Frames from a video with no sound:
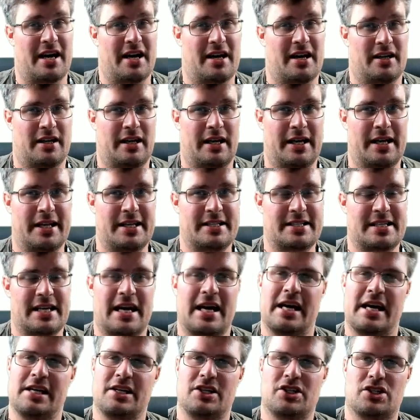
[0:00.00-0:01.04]
lit
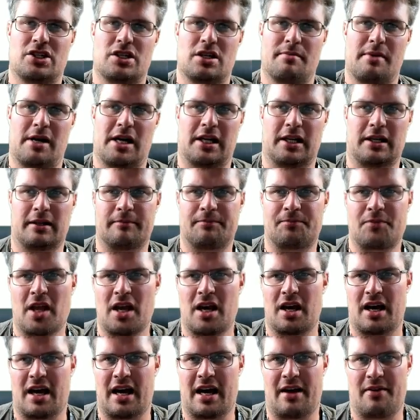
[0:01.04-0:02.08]
HTML,
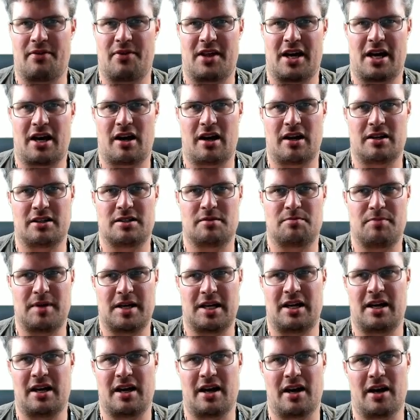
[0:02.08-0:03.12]
and there has
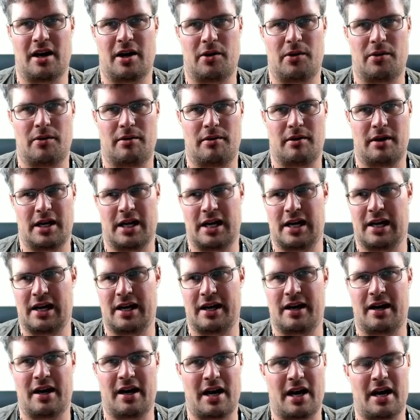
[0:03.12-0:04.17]
been a really
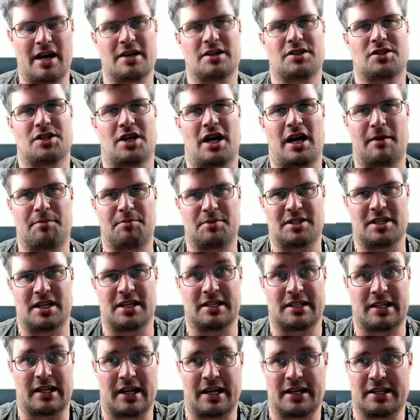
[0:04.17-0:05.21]
nice
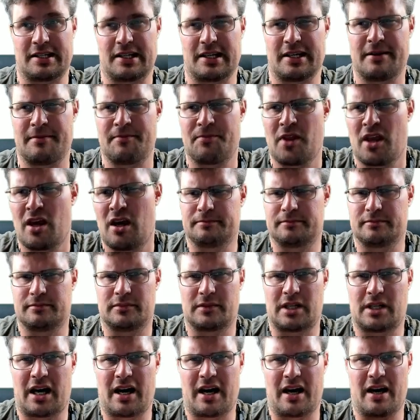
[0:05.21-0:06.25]
update lately.
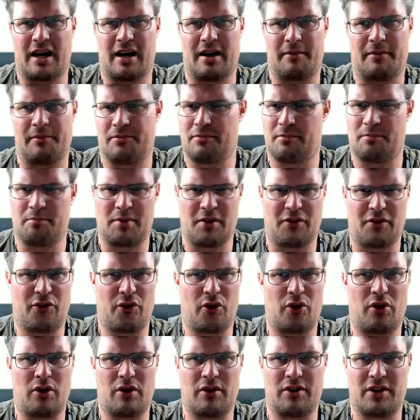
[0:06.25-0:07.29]

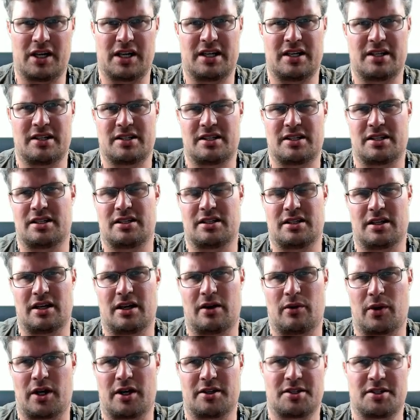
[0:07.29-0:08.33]
Before this,
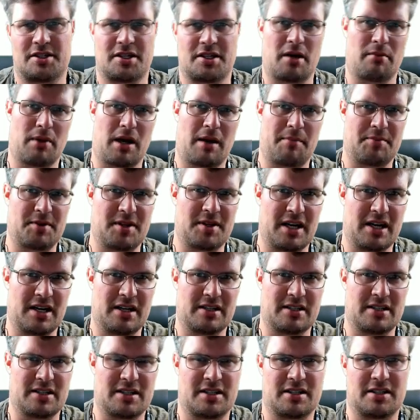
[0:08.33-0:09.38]
there were some
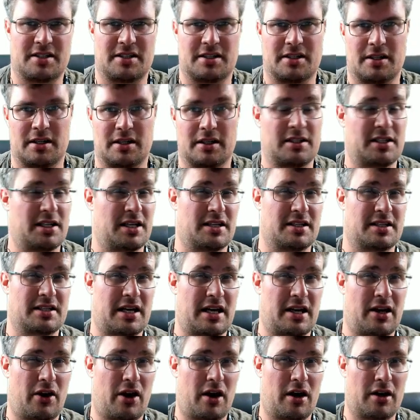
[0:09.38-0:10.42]
updates. Since
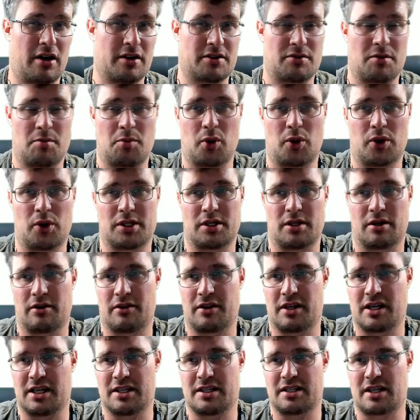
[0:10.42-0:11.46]
I last reported on
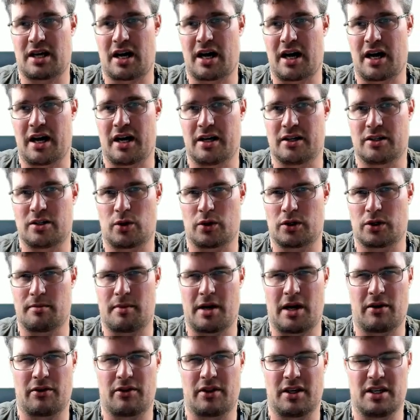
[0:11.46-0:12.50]
this, I talked
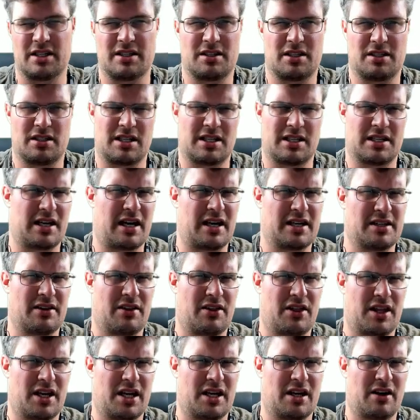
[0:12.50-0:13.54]
about this I
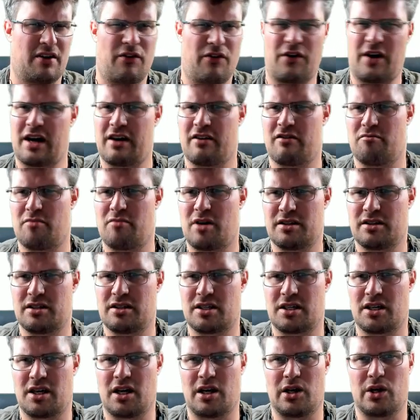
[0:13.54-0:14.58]
think 5 months
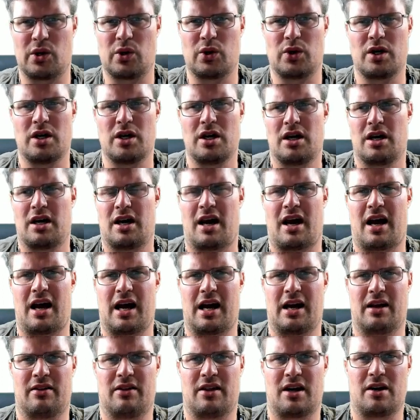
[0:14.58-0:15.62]
ago,
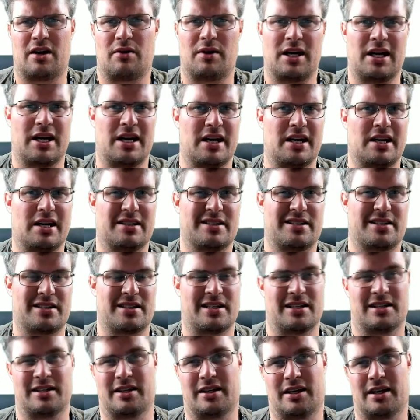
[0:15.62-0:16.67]
and they released
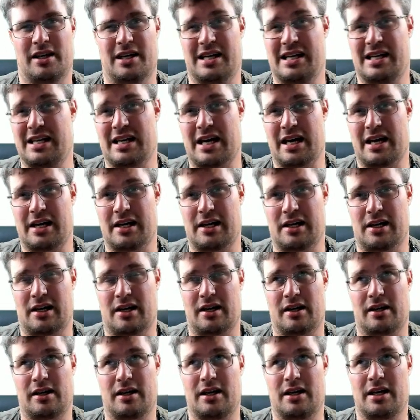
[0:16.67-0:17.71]
EI
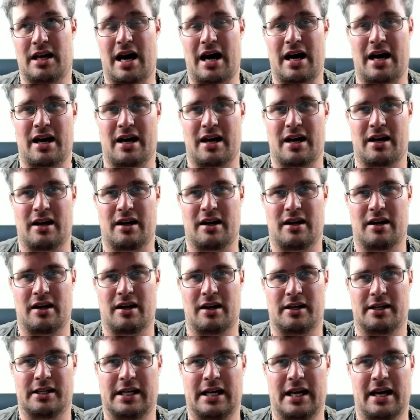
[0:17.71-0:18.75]

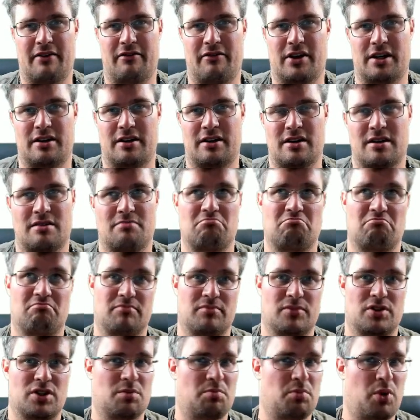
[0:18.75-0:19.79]
11
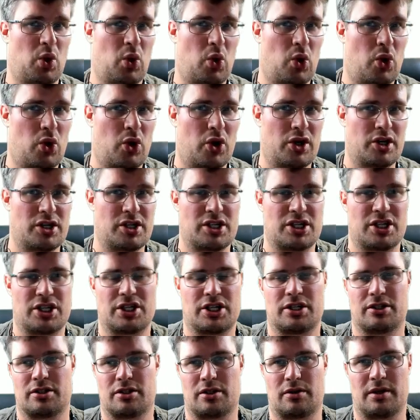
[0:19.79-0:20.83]
support,
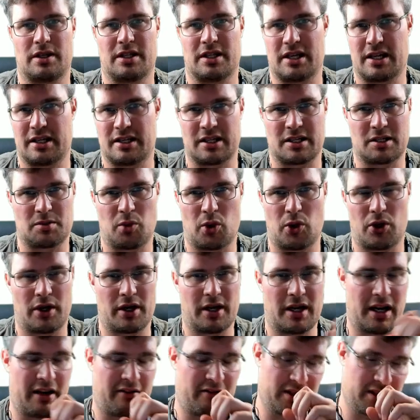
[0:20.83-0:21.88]
so Internet Explorer
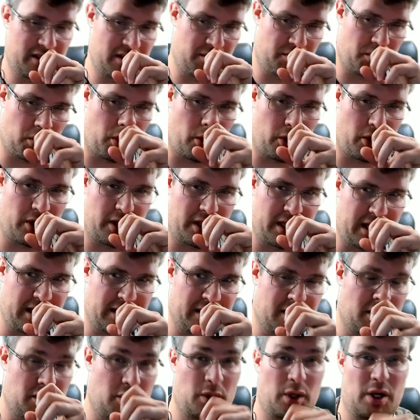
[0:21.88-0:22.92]
11 support, and
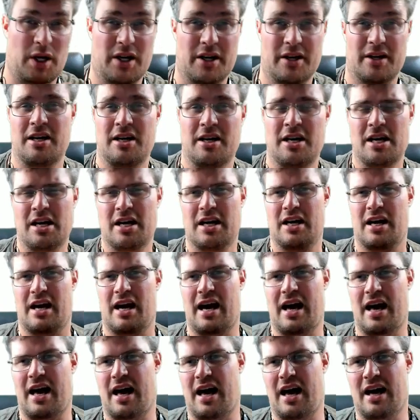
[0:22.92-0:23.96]
so on,
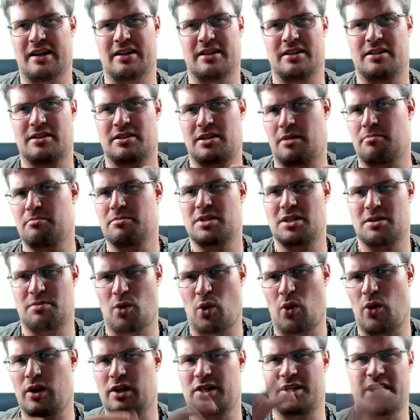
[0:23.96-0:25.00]
and some
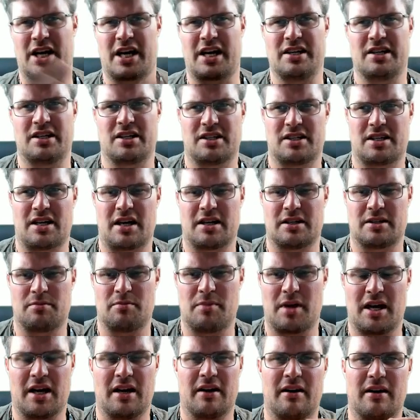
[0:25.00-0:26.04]
small changes has
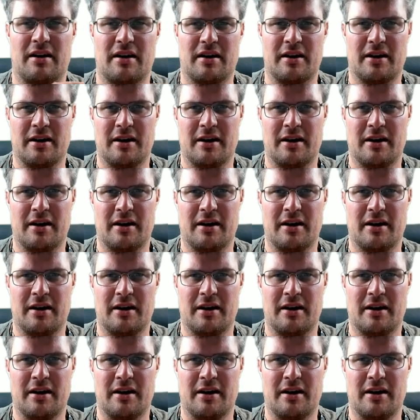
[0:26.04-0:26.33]
been